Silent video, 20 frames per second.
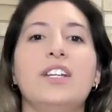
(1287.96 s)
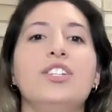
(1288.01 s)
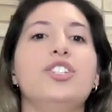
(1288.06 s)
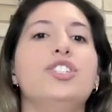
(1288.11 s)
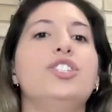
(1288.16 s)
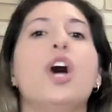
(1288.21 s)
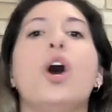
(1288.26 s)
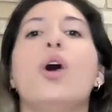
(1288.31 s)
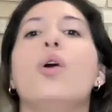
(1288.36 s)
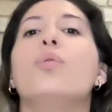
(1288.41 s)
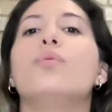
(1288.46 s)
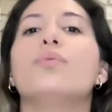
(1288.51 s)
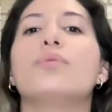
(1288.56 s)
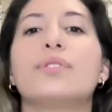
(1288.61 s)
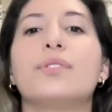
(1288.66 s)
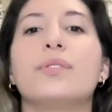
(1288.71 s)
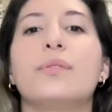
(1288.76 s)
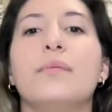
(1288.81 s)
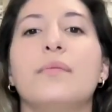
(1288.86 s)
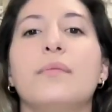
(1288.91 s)

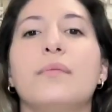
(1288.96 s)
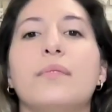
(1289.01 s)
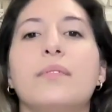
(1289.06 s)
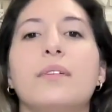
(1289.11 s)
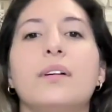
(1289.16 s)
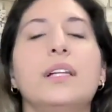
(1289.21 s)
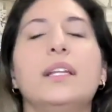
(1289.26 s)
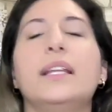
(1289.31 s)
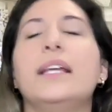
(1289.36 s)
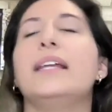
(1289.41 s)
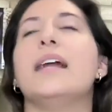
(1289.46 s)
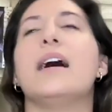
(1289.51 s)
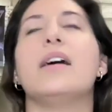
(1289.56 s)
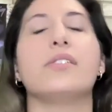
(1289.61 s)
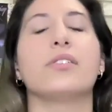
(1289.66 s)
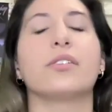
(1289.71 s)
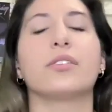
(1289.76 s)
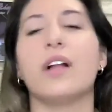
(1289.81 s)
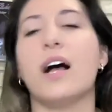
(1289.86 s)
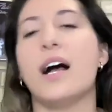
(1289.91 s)
don't clean out
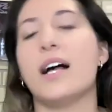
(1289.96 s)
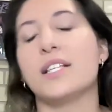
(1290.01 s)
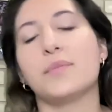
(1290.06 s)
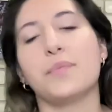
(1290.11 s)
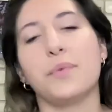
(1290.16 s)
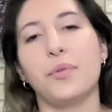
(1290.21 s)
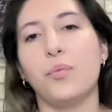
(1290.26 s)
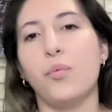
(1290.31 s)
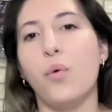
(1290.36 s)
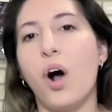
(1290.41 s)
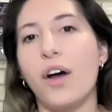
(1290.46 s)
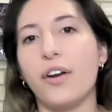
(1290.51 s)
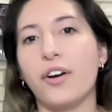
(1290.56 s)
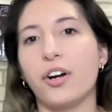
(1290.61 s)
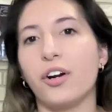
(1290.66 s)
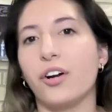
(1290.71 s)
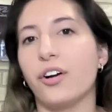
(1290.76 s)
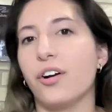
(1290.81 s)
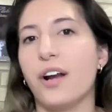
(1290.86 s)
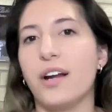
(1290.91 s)
your glass with
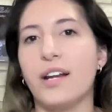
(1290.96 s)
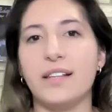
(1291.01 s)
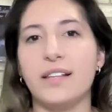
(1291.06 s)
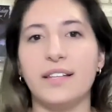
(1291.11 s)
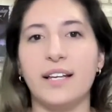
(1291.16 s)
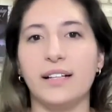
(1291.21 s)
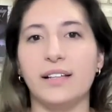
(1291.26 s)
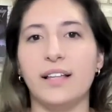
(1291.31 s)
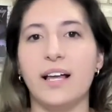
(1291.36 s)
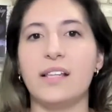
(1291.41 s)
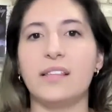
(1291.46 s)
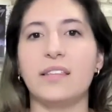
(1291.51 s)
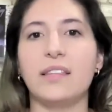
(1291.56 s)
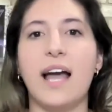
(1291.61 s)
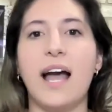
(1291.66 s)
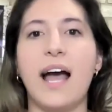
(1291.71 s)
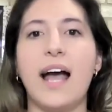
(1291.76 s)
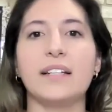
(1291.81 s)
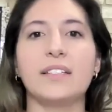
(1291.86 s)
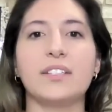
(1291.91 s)
water or anything like
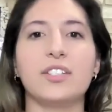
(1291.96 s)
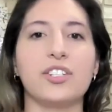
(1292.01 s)
that.